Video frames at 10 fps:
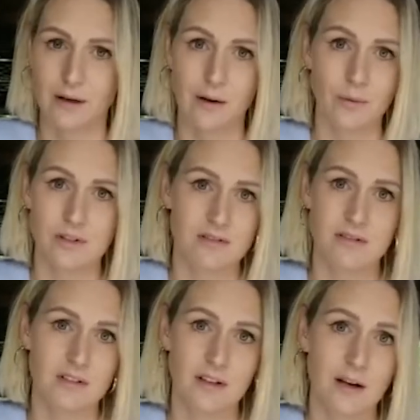I
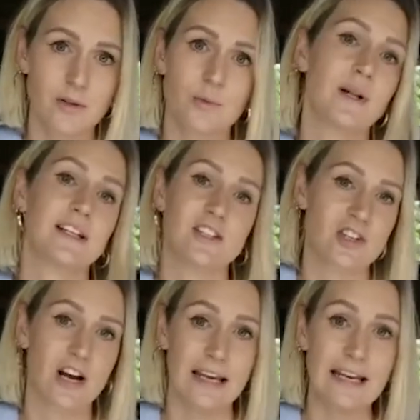was willing to
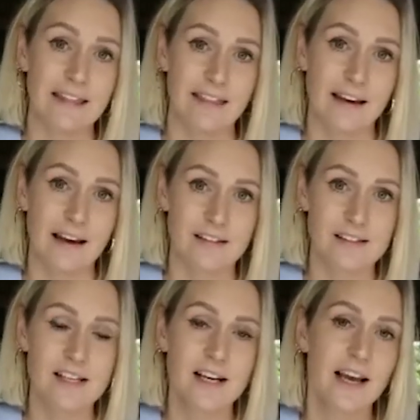try anything
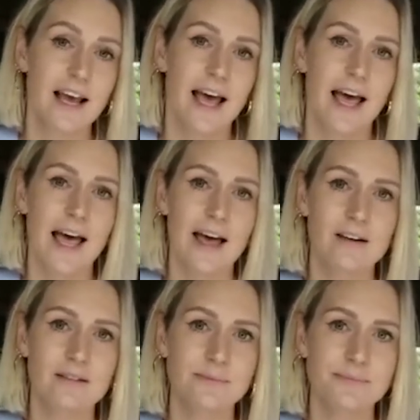else.
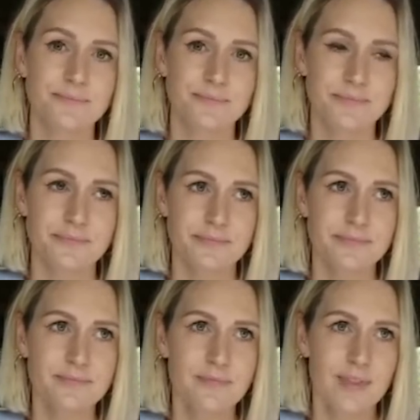And
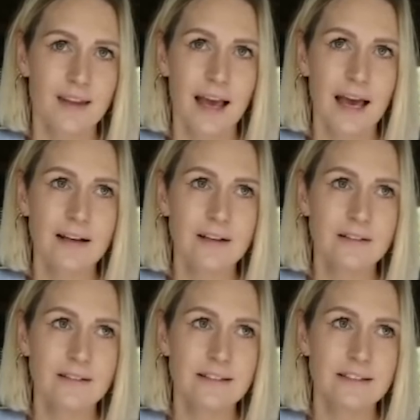
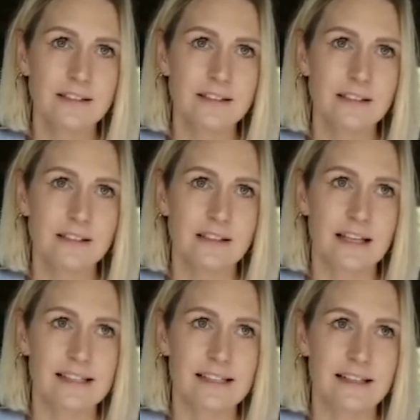
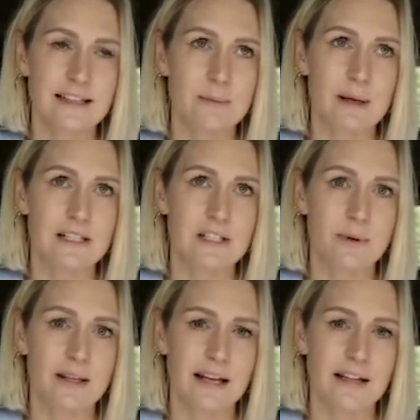they explained to
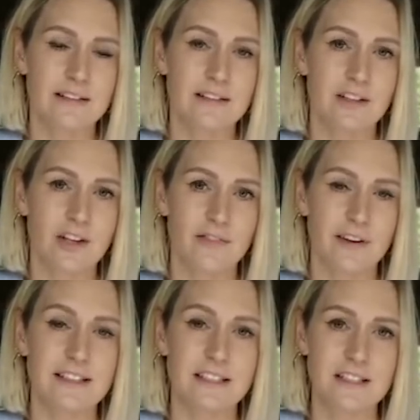me that, you know, if
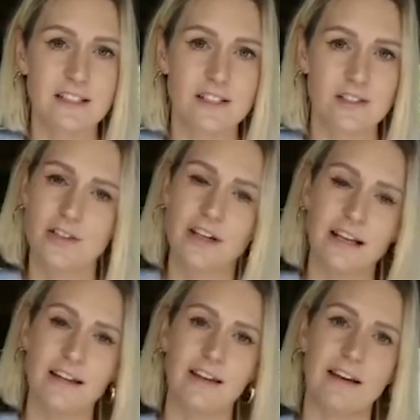I didn't do
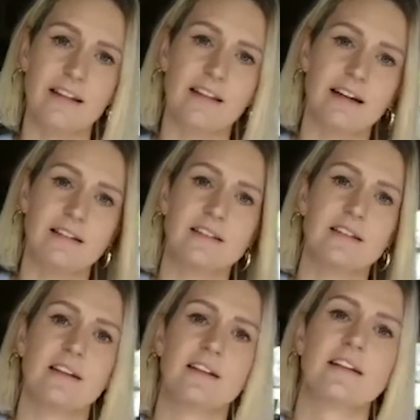anything, that
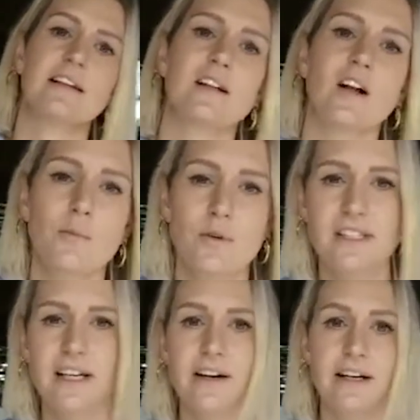it is a lot more
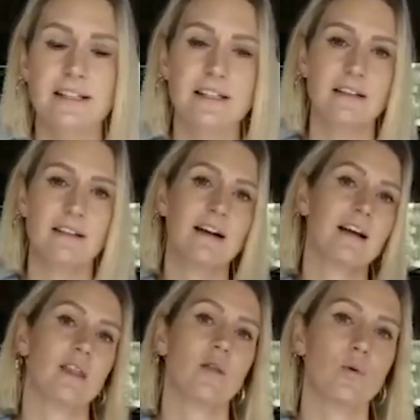serious than
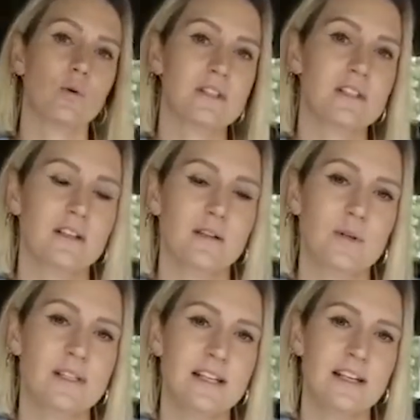I thought. It
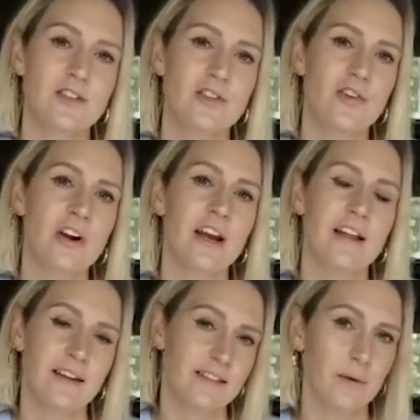was stage 3,
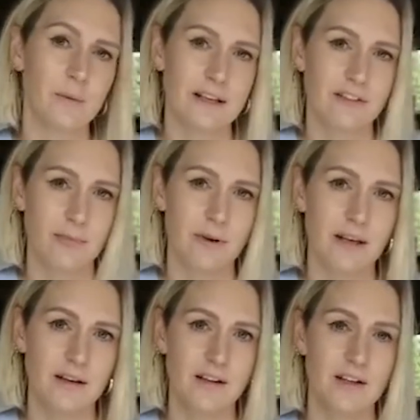and that they would give me